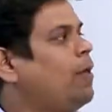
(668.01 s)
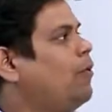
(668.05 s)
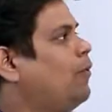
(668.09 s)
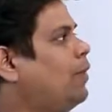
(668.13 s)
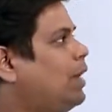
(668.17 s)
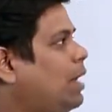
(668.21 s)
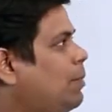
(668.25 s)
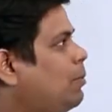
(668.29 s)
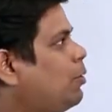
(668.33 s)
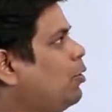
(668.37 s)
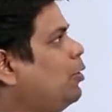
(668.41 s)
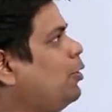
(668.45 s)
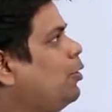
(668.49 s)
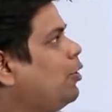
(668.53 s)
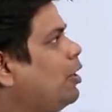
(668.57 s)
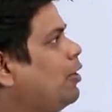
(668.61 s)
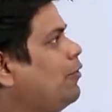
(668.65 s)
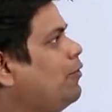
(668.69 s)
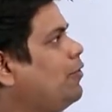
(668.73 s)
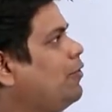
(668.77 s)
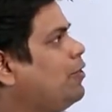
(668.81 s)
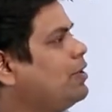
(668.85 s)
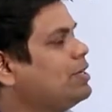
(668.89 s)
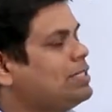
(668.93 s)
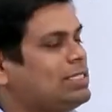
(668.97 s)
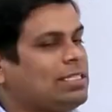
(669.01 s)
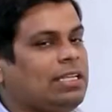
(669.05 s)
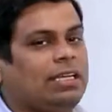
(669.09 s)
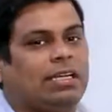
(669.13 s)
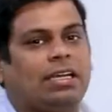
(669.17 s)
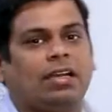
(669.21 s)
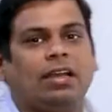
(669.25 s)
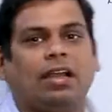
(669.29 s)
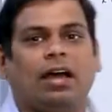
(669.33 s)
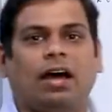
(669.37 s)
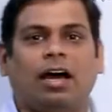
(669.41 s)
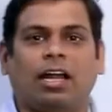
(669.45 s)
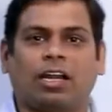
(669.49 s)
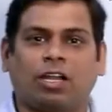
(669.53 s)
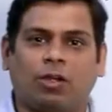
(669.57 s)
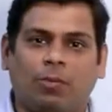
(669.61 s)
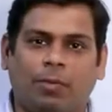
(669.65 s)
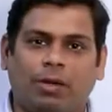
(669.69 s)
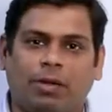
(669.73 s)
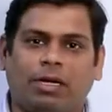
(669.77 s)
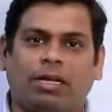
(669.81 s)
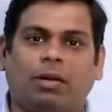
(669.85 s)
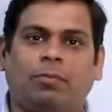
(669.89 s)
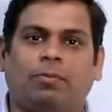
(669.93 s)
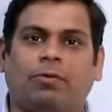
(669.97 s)
What I am going to give you is little
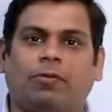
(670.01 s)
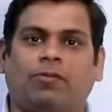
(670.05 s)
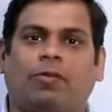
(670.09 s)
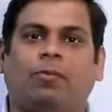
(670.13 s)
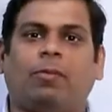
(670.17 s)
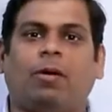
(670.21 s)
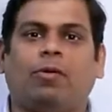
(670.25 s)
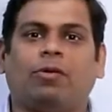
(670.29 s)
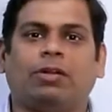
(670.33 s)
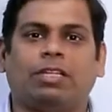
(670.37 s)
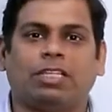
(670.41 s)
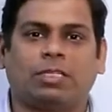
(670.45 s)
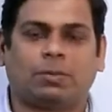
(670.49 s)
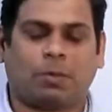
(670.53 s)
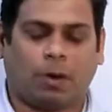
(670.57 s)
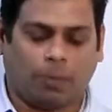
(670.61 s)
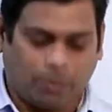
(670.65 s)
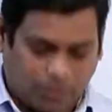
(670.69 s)
argumental proof about this